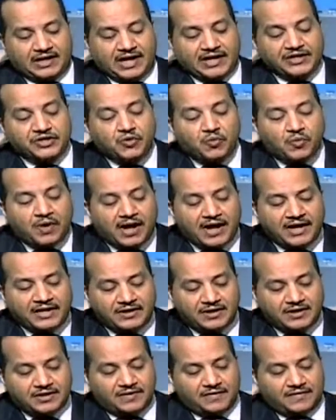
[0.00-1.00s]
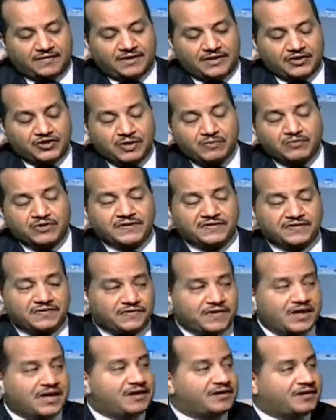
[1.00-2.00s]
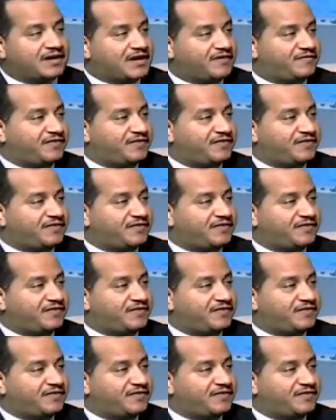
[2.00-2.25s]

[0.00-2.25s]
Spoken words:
and why the Egyptians there